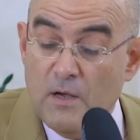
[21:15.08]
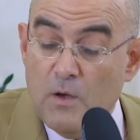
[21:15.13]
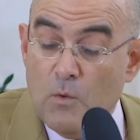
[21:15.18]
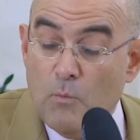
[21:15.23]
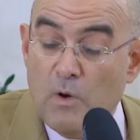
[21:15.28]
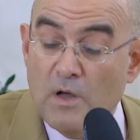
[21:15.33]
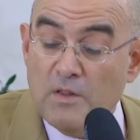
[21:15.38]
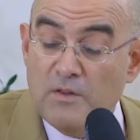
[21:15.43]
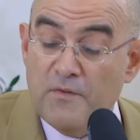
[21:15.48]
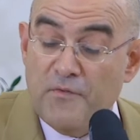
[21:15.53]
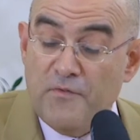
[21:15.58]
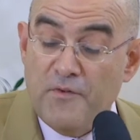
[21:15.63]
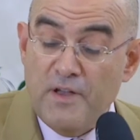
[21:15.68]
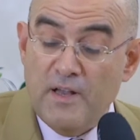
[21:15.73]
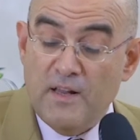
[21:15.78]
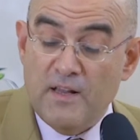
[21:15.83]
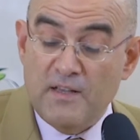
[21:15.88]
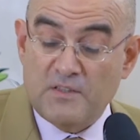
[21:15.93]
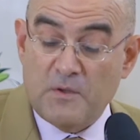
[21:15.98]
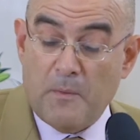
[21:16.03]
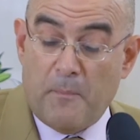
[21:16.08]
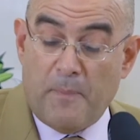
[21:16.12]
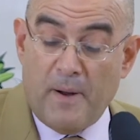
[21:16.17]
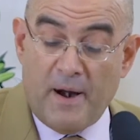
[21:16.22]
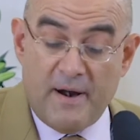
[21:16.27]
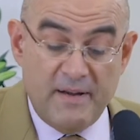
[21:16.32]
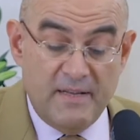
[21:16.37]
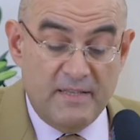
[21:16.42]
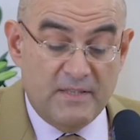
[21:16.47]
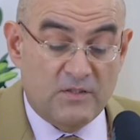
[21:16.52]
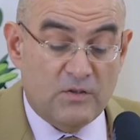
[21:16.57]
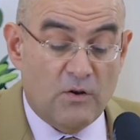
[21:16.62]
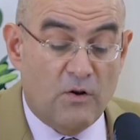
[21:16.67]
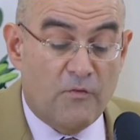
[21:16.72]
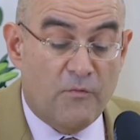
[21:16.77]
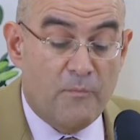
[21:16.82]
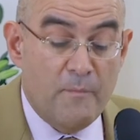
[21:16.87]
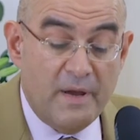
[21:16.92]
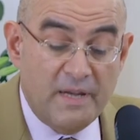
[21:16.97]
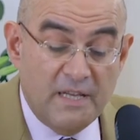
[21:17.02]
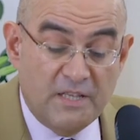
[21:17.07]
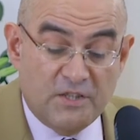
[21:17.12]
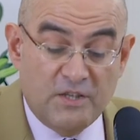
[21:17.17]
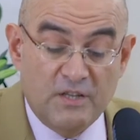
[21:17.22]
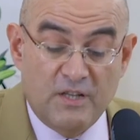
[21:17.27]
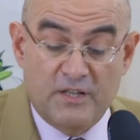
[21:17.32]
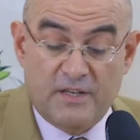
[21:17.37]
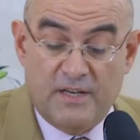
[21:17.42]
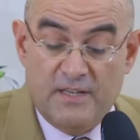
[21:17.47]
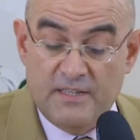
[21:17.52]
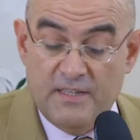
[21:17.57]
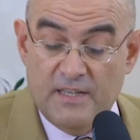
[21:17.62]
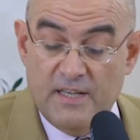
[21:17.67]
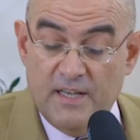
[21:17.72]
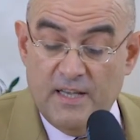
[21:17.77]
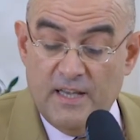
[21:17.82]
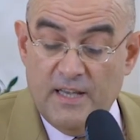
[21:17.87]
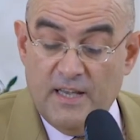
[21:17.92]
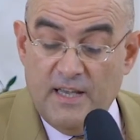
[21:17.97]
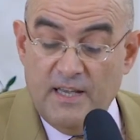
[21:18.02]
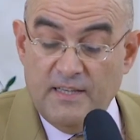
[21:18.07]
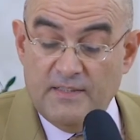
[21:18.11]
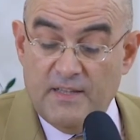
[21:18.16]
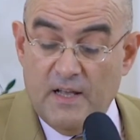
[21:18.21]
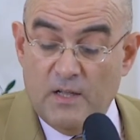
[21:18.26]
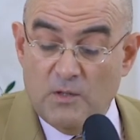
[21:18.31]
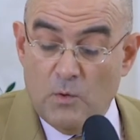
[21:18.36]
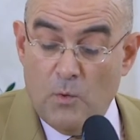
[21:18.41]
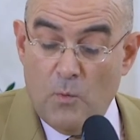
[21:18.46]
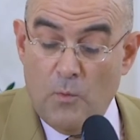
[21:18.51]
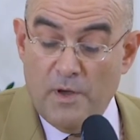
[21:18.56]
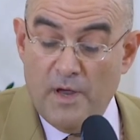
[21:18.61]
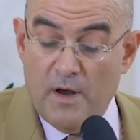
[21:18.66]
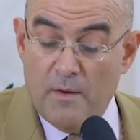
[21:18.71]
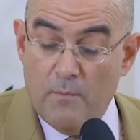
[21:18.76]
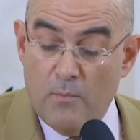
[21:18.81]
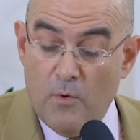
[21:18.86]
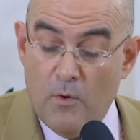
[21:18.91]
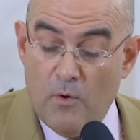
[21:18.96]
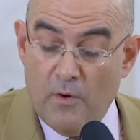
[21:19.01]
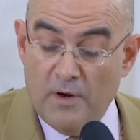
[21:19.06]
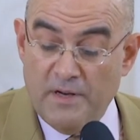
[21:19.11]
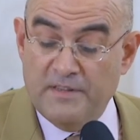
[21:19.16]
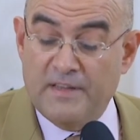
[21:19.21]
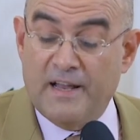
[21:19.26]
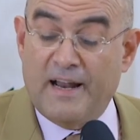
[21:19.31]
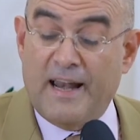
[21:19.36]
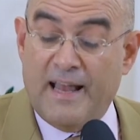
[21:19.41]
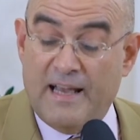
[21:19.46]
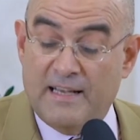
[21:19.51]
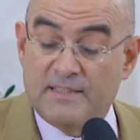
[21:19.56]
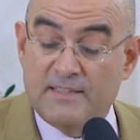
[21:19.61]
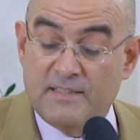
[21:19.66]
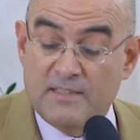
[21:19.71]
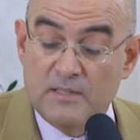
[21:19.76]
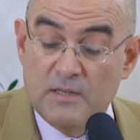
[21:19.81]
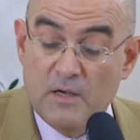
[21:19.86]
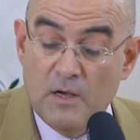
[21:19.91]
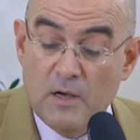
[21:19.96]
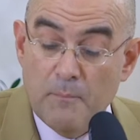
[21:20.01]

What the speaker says: what we feel as parents of many children is that we are more in the glass.